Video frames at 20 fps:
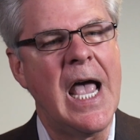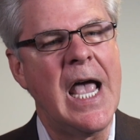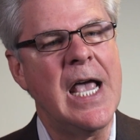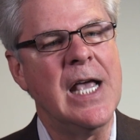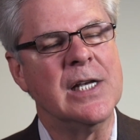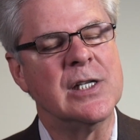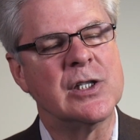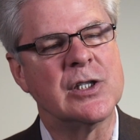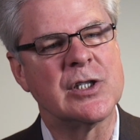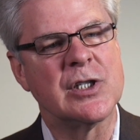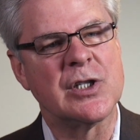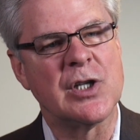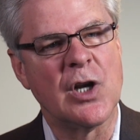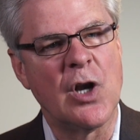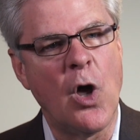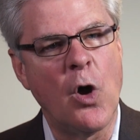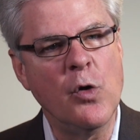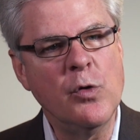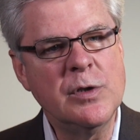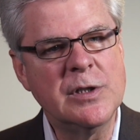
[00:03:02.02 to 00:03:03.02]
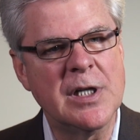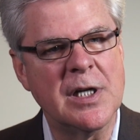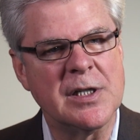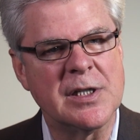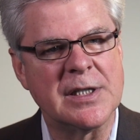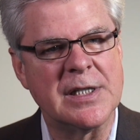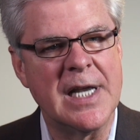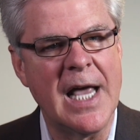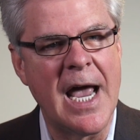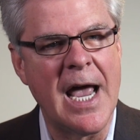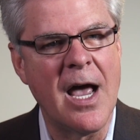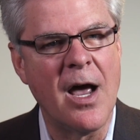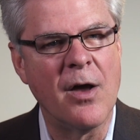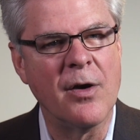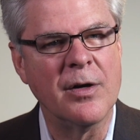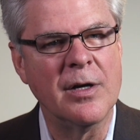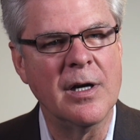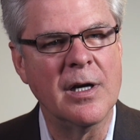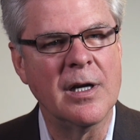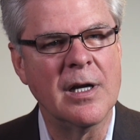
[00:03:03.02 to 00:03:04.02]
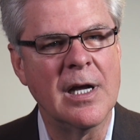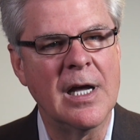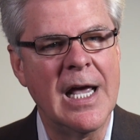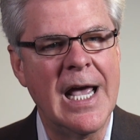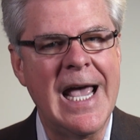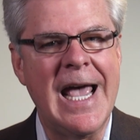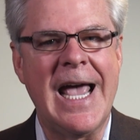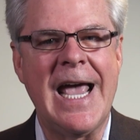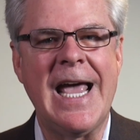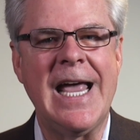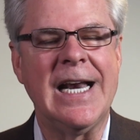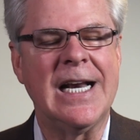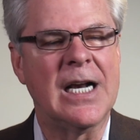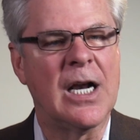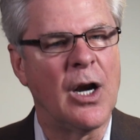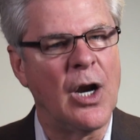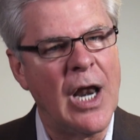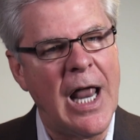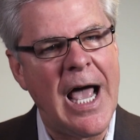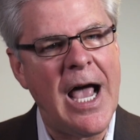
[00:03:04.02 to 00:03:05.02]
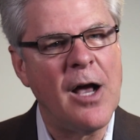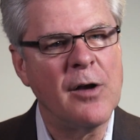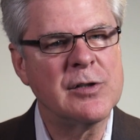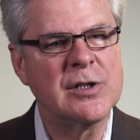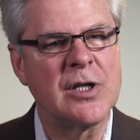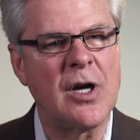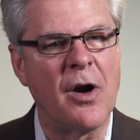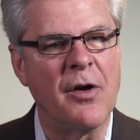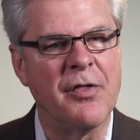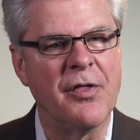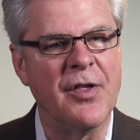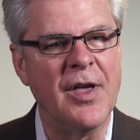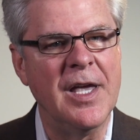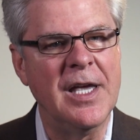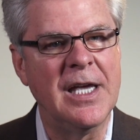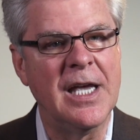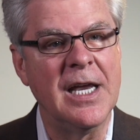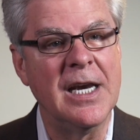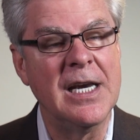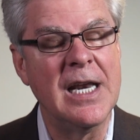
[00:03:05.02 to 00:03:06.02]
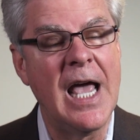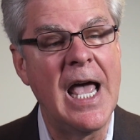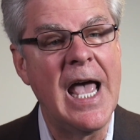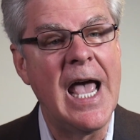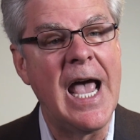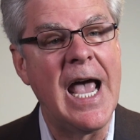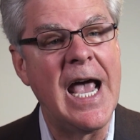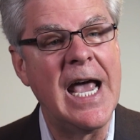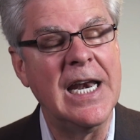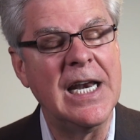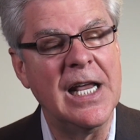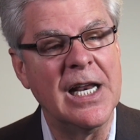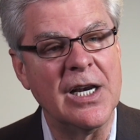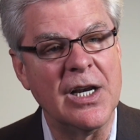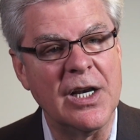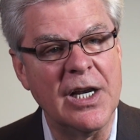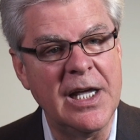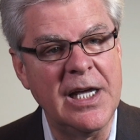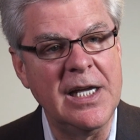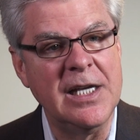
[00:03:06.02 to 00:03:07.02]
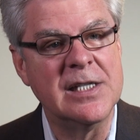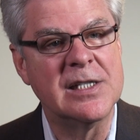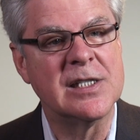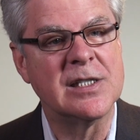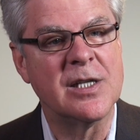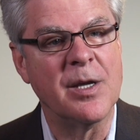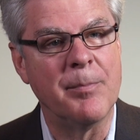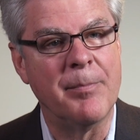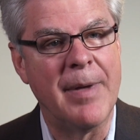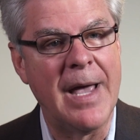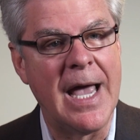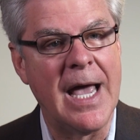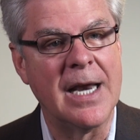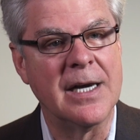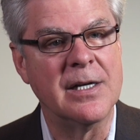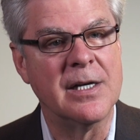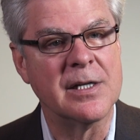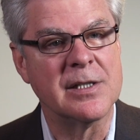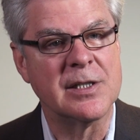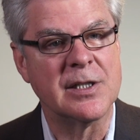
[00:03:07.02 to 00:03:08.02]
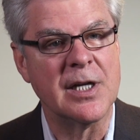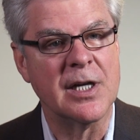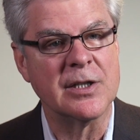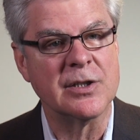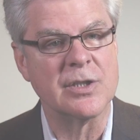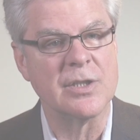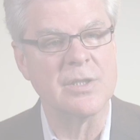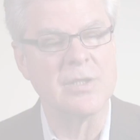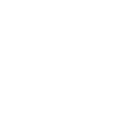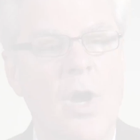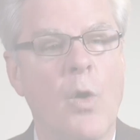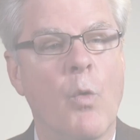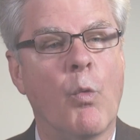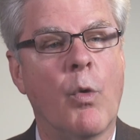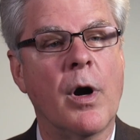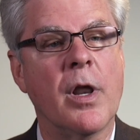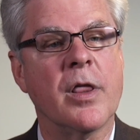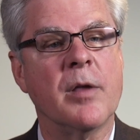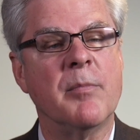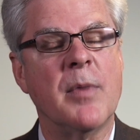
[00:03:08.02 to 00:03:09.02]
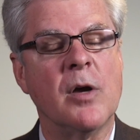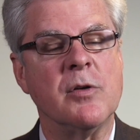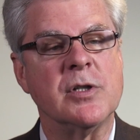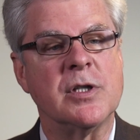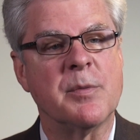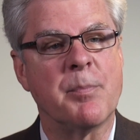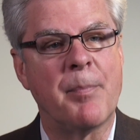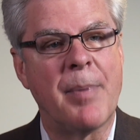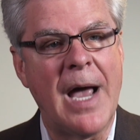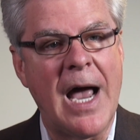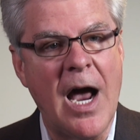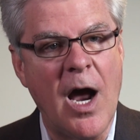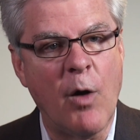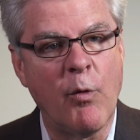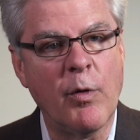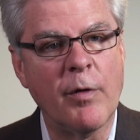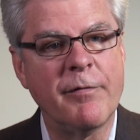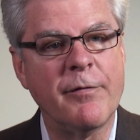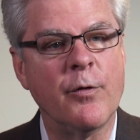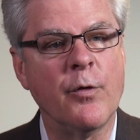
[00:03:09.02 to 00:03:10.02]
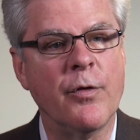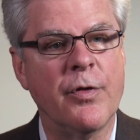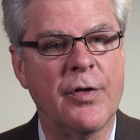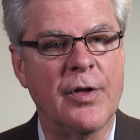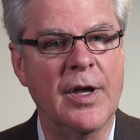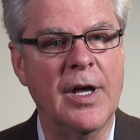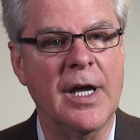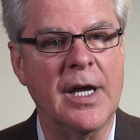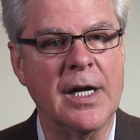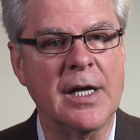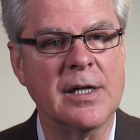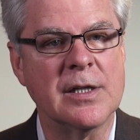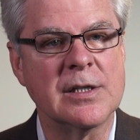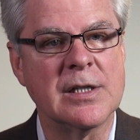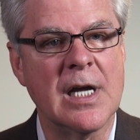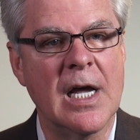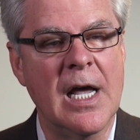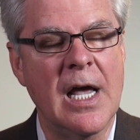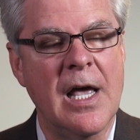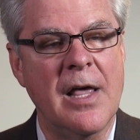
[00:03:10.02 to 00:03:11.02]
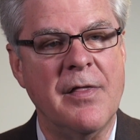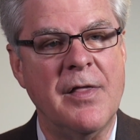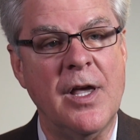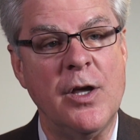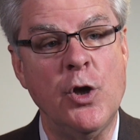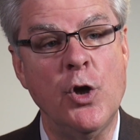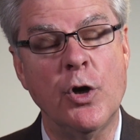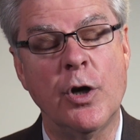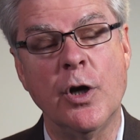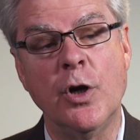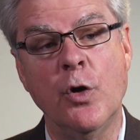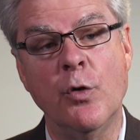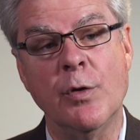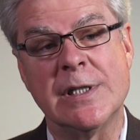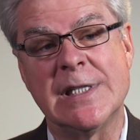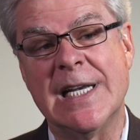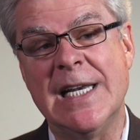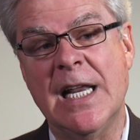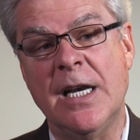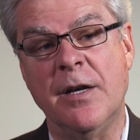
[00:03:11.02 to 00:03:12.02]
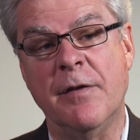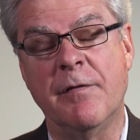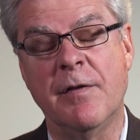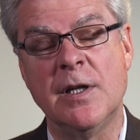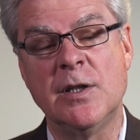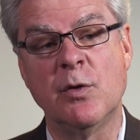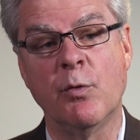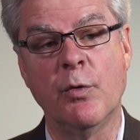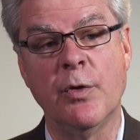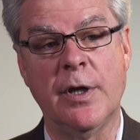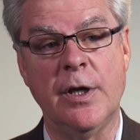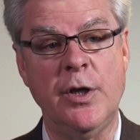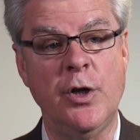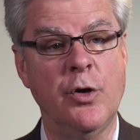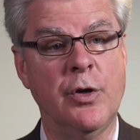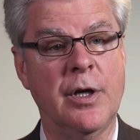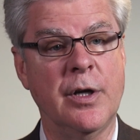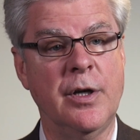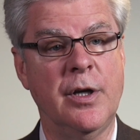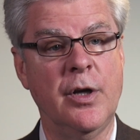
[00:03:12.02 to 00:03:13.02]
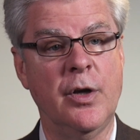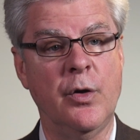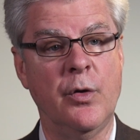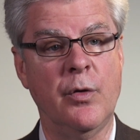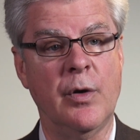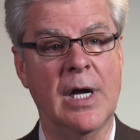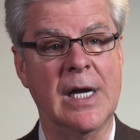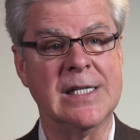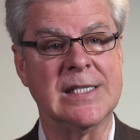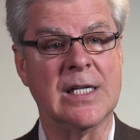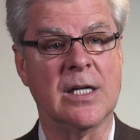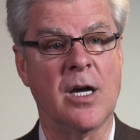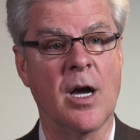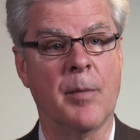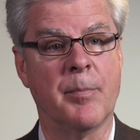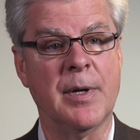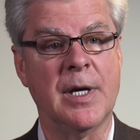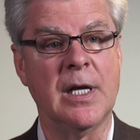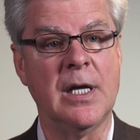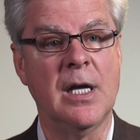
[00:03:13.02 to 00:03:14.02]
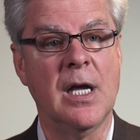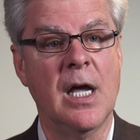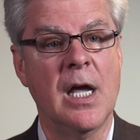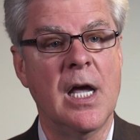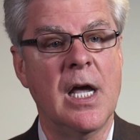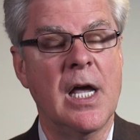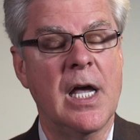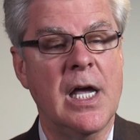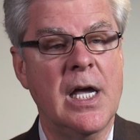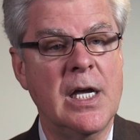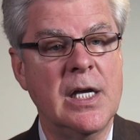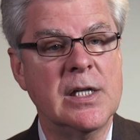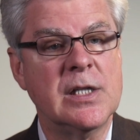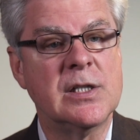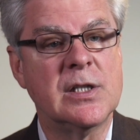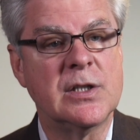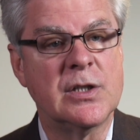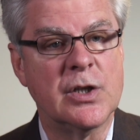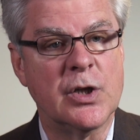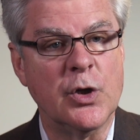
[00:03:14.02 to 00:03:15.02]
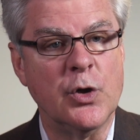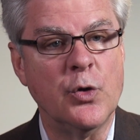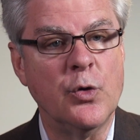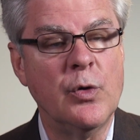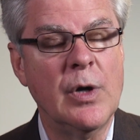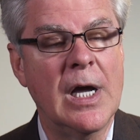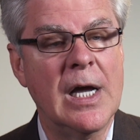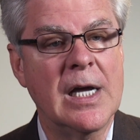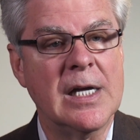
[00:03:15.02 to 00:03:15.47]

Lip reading: It slows us down, it clouds our thinking, and it leads to bad decisions. One of the most powerful things that you can do as an individual, that you can do as a company, is to